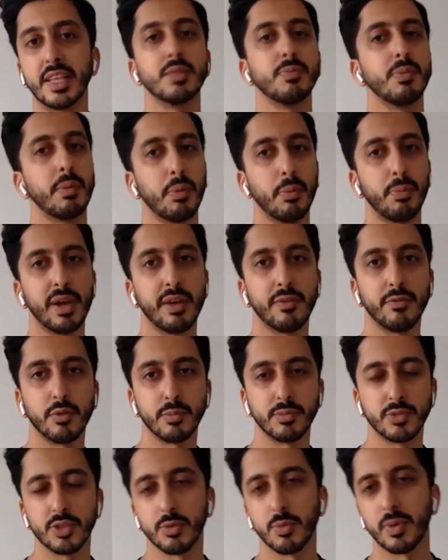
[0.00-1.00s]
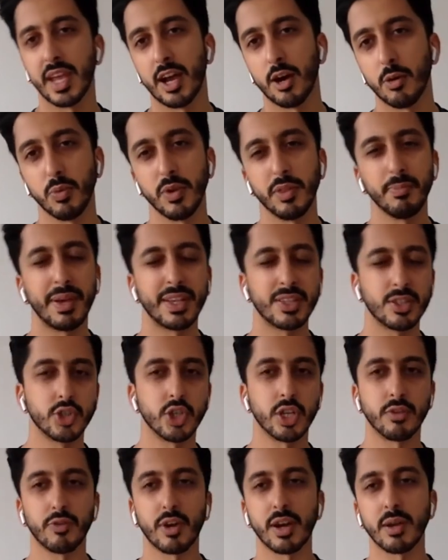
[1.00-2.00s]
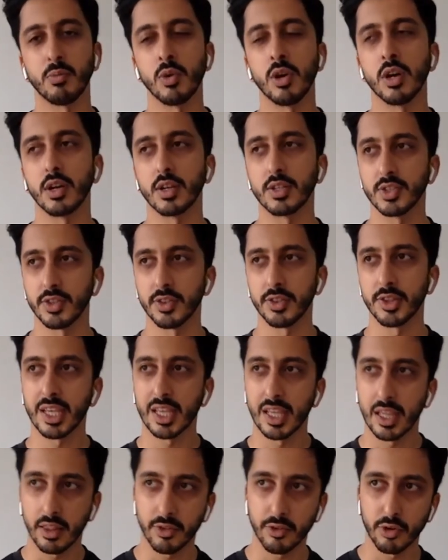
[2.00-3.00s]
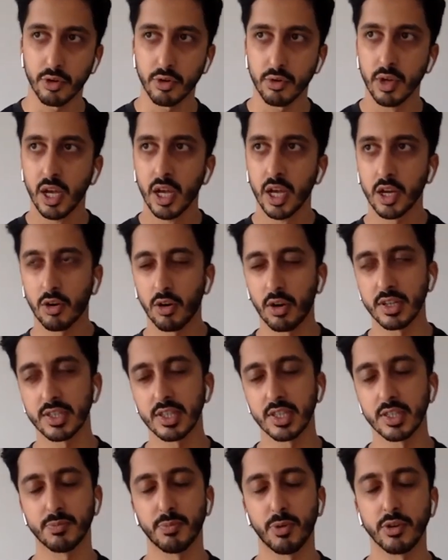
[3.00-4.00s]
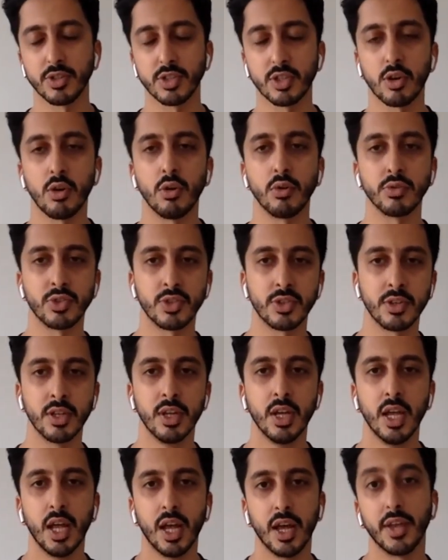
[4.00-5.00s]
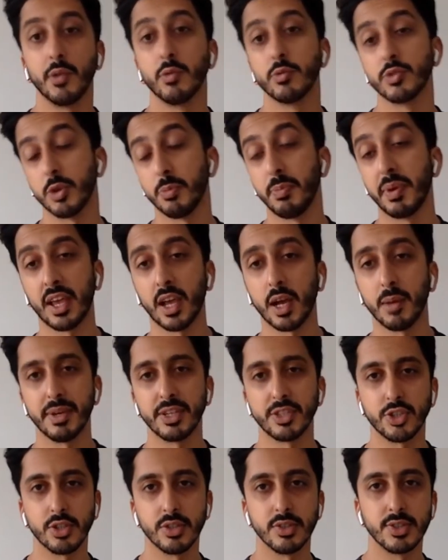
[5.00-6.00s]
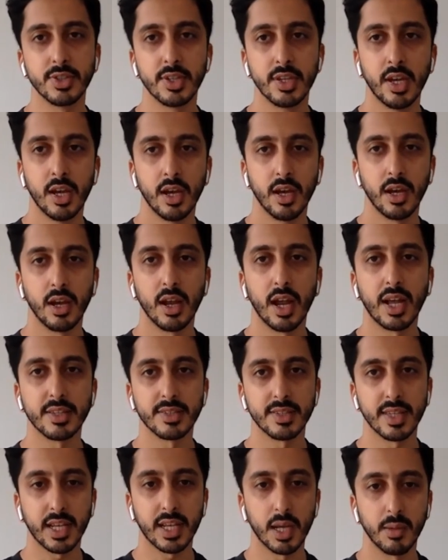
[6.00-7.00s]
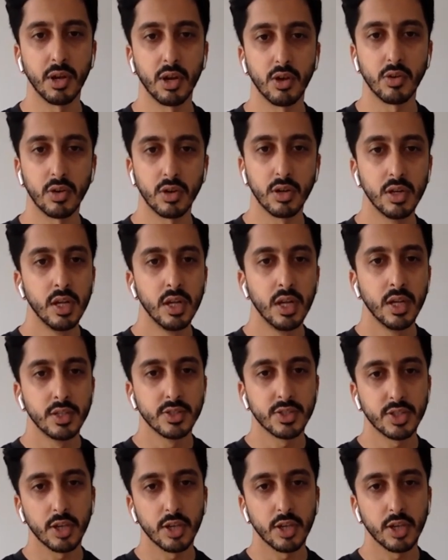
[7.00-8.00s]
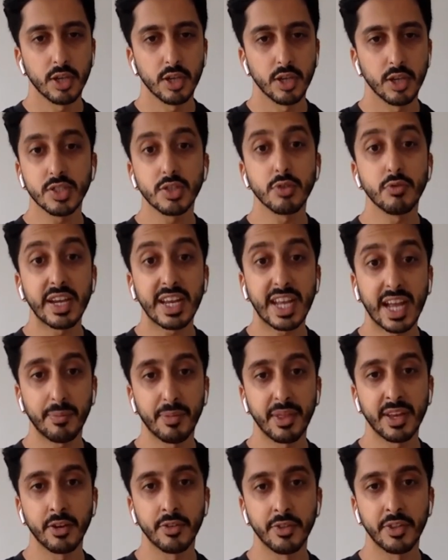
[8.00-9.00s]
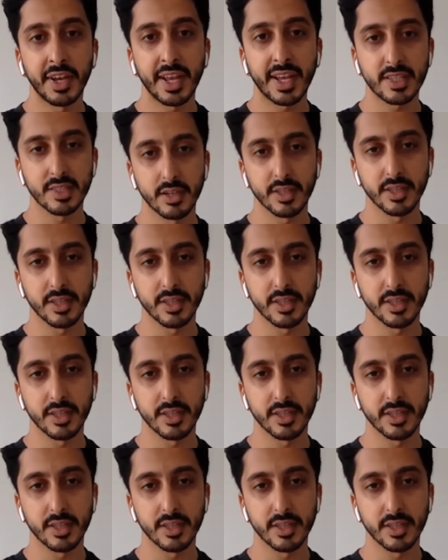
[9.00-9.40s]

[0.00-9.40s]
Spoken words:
needs to be prepared for. So we help with messaging frameworks and thinking through crisis protocols and also picking up issues as they come along. So just to recap then on the